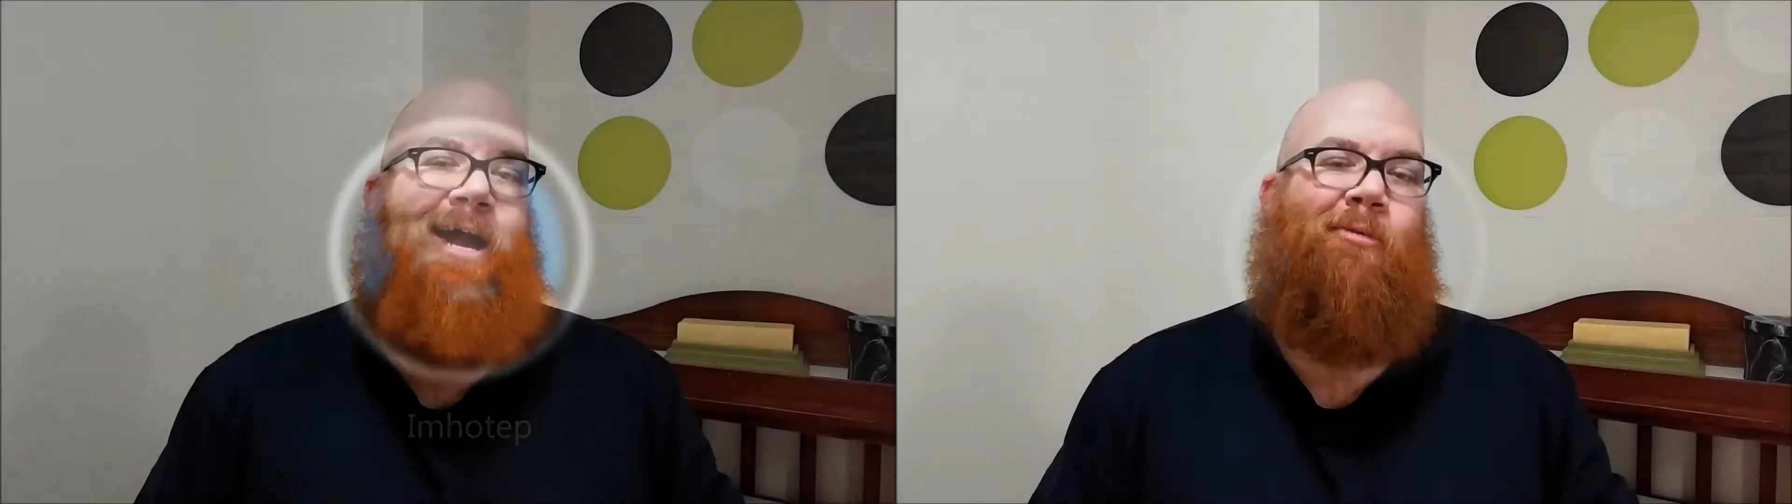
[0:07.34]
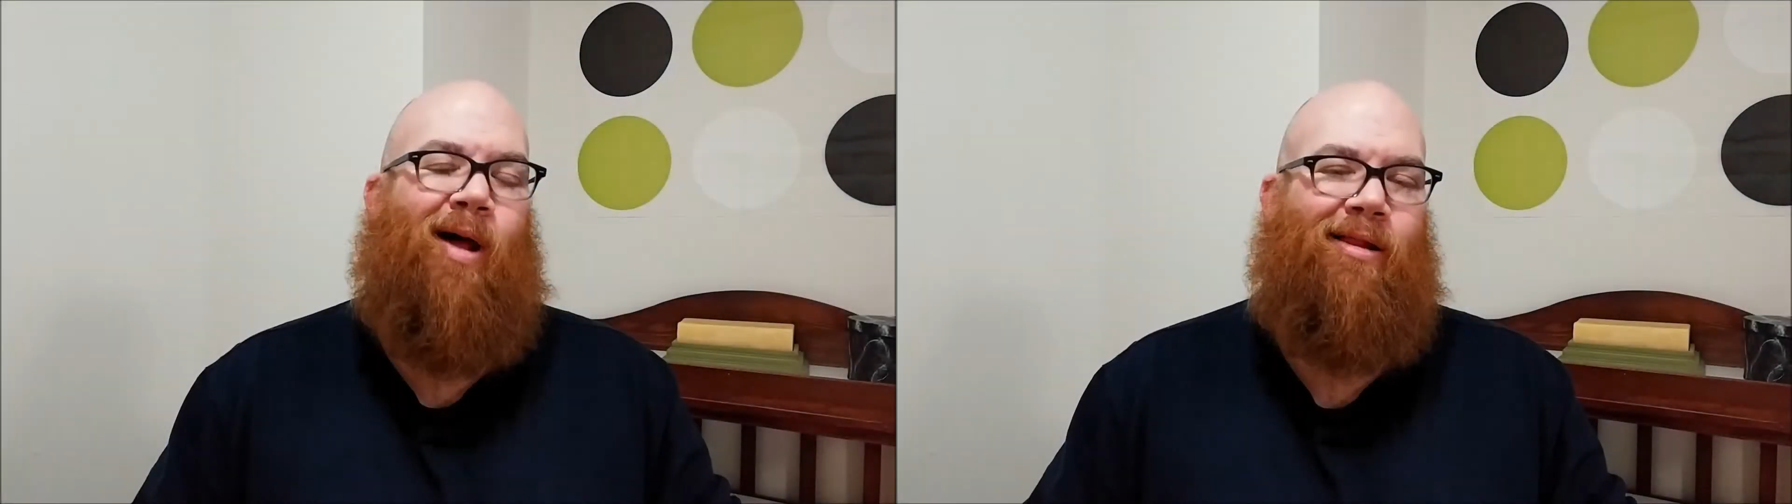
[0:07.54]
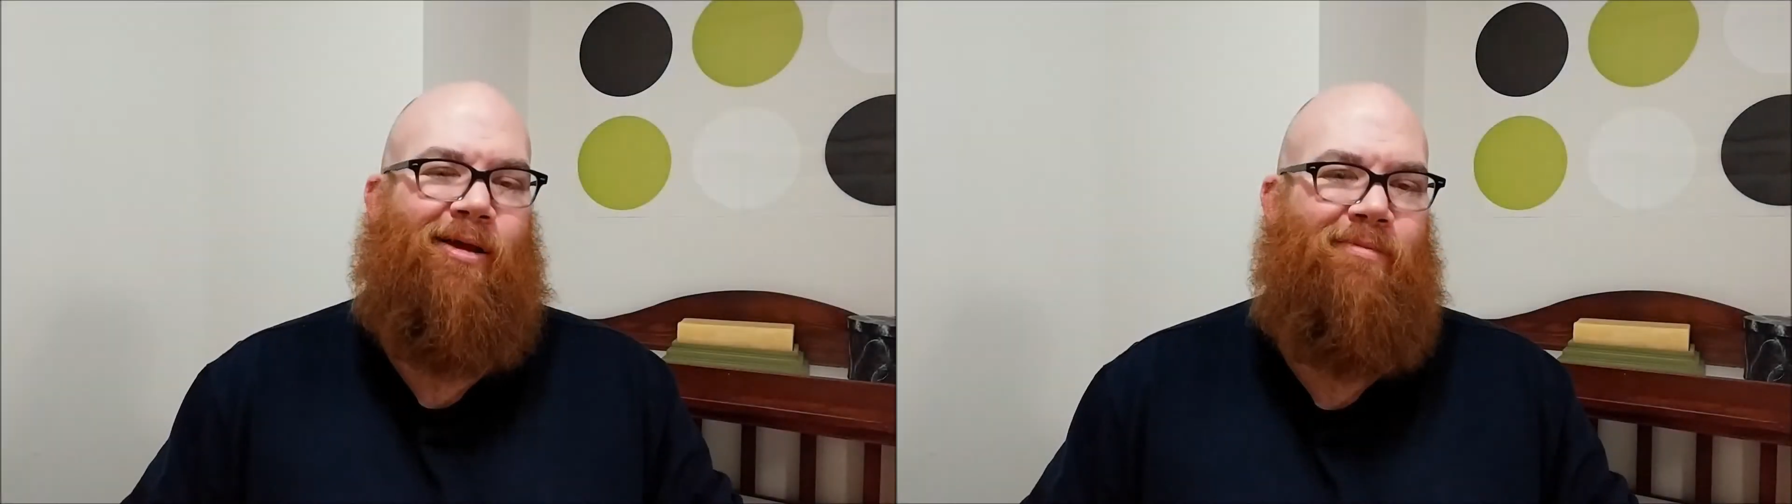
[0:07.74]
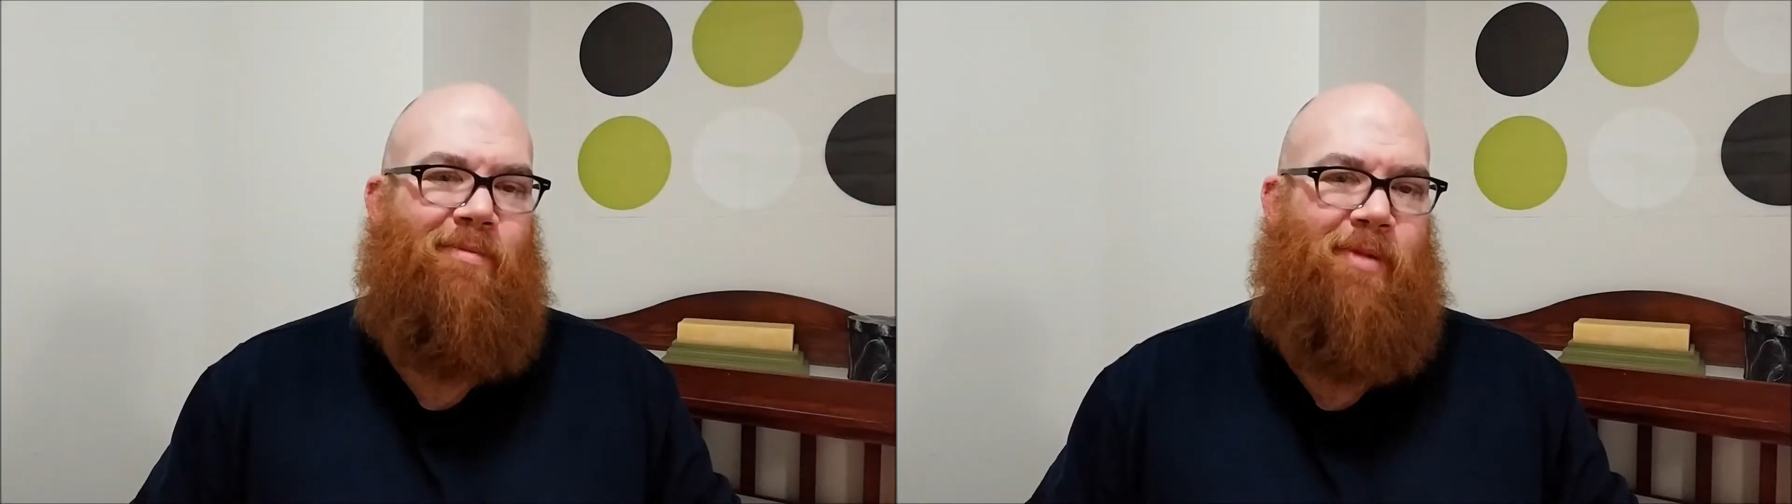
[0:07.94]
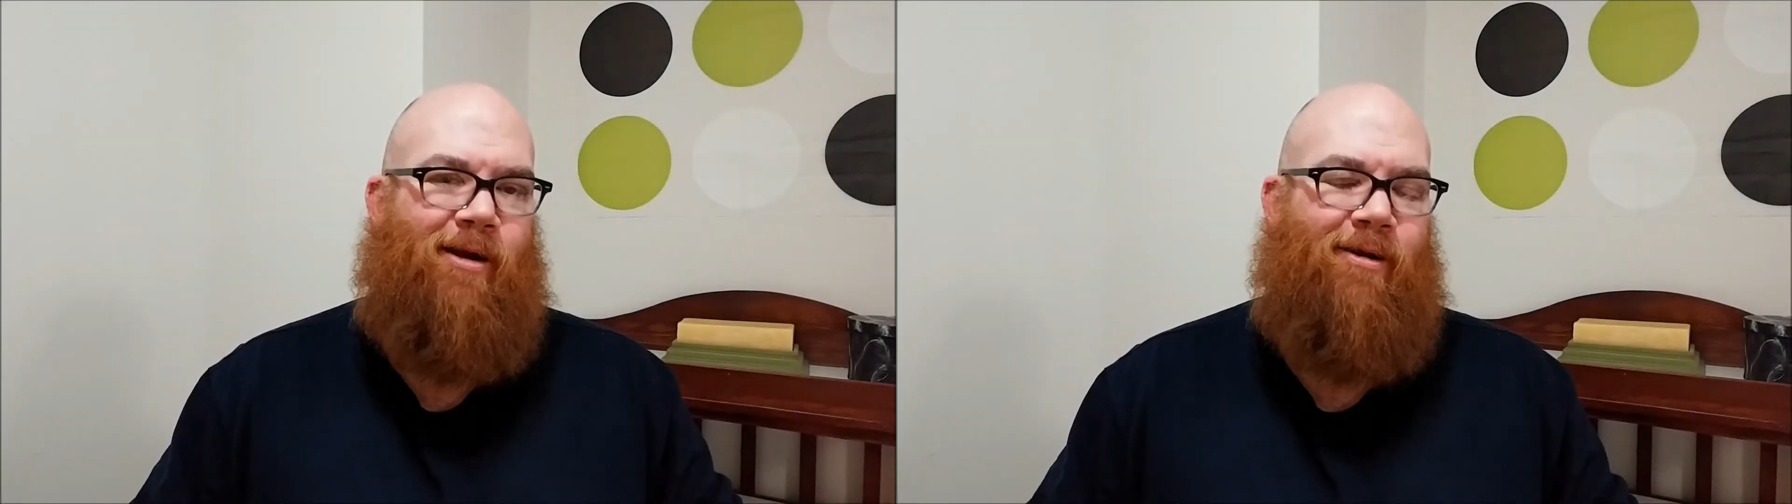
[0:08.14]
Hi, welcome to
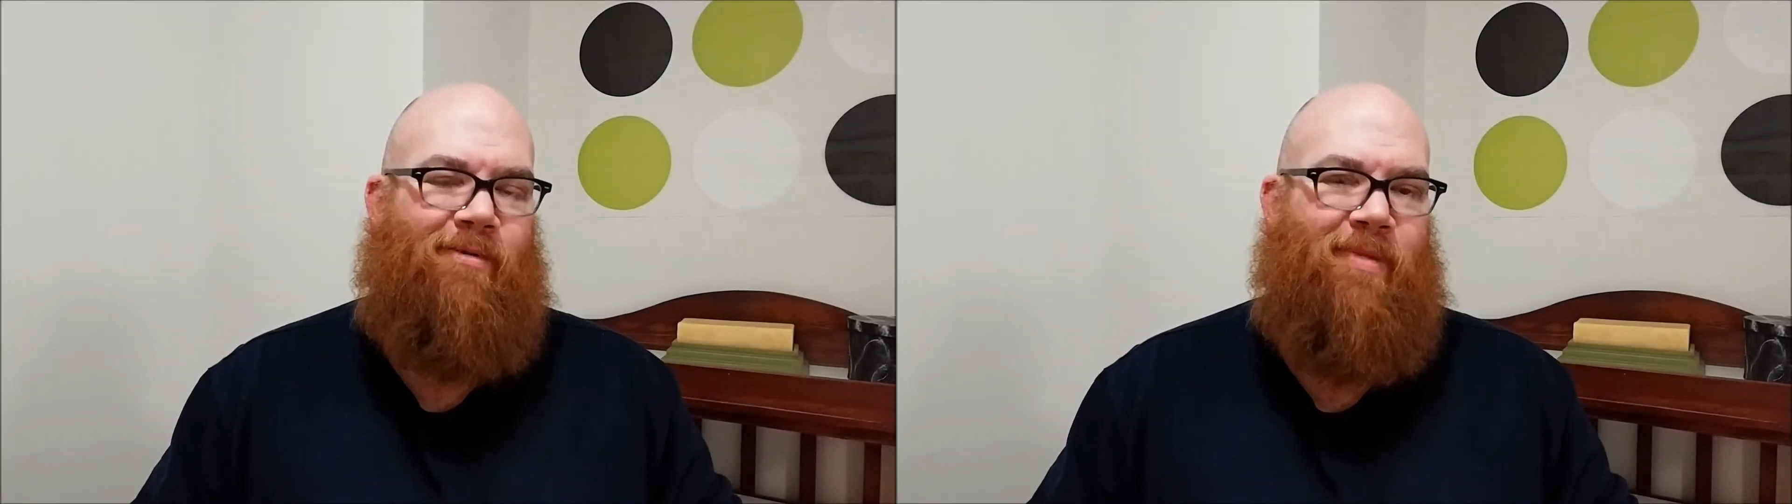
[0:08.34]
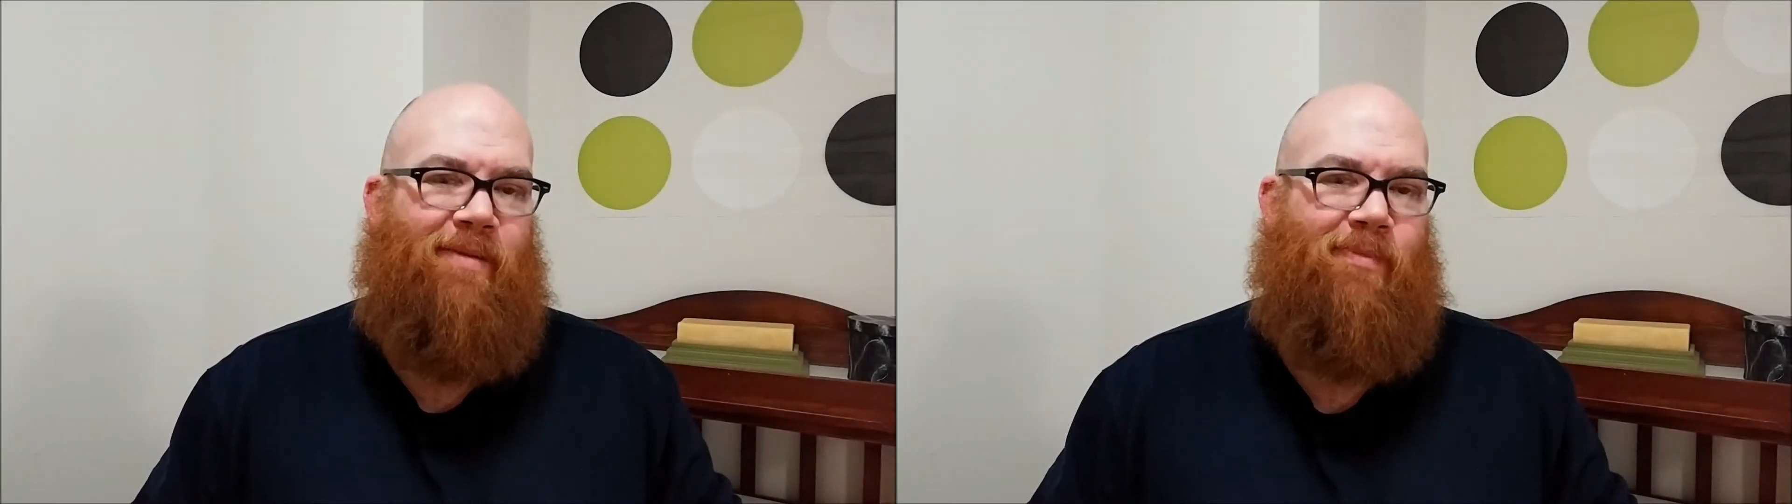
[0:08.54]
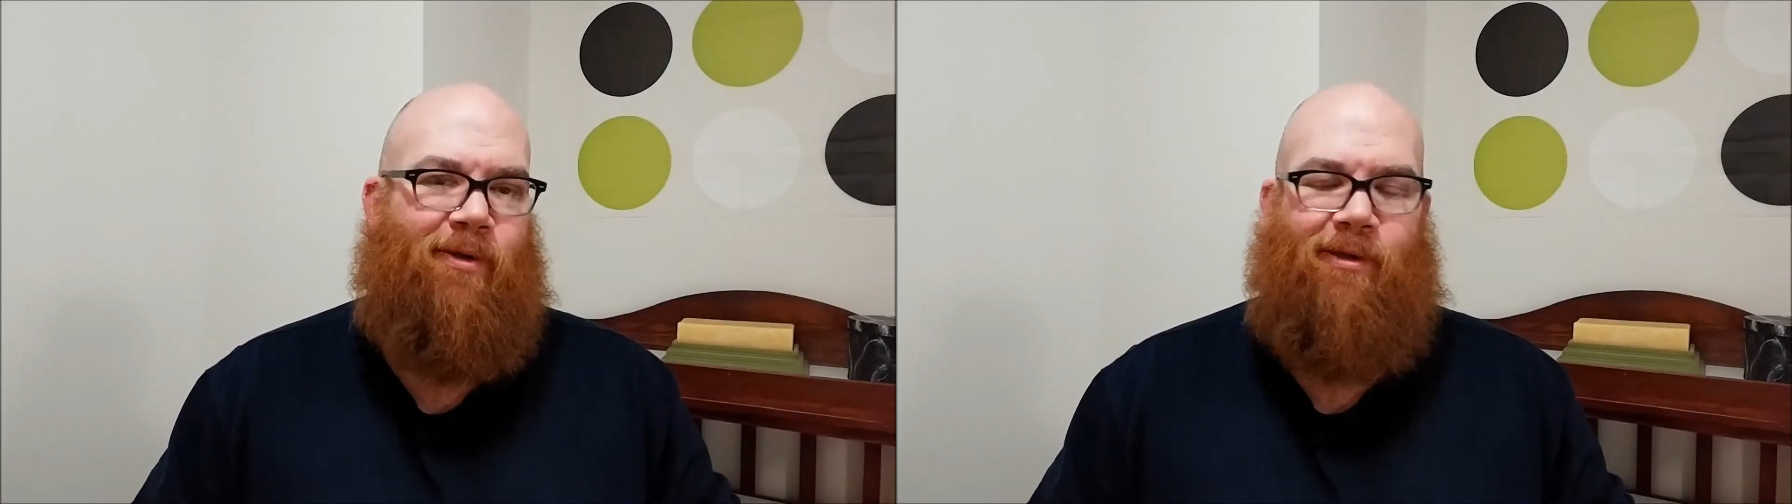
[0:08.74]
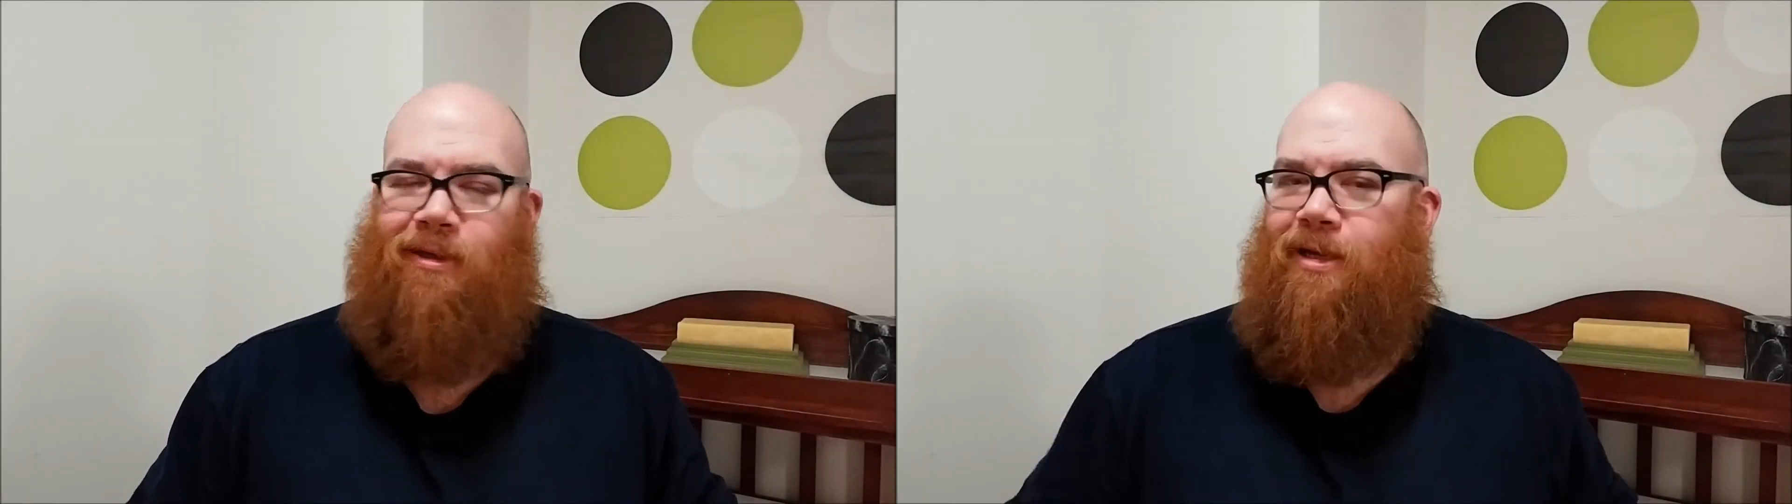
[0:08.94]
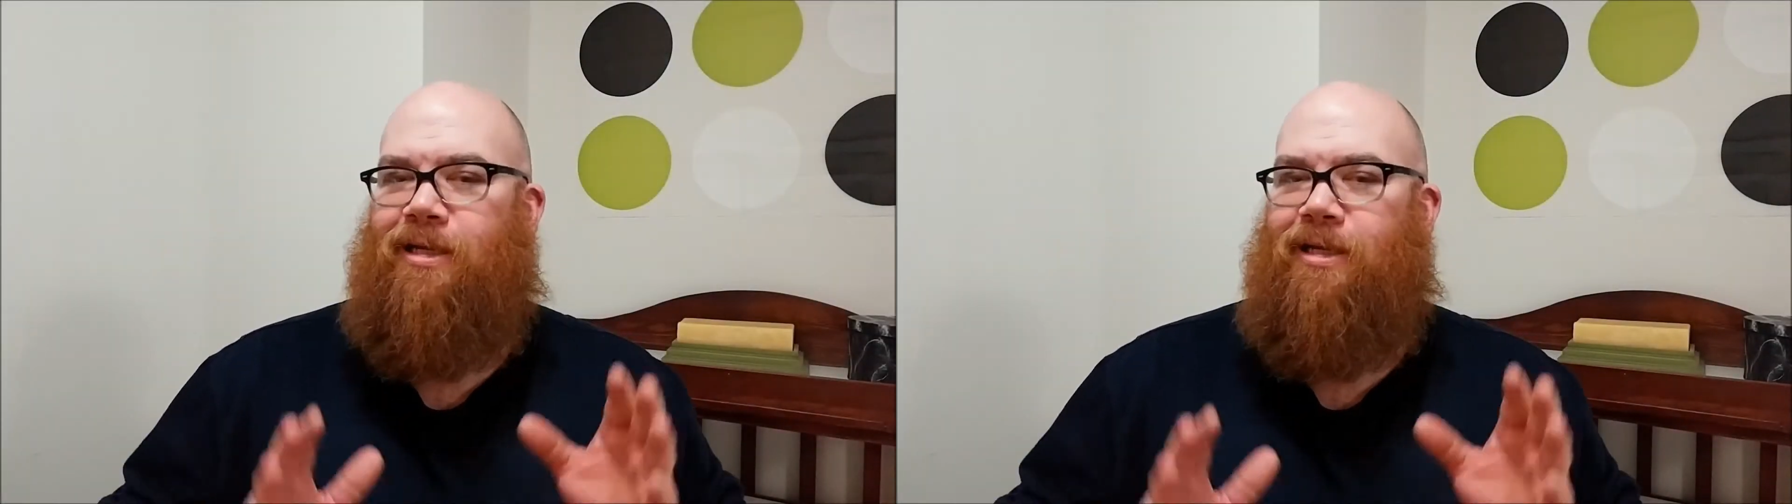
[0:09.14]
Bearded Meeple.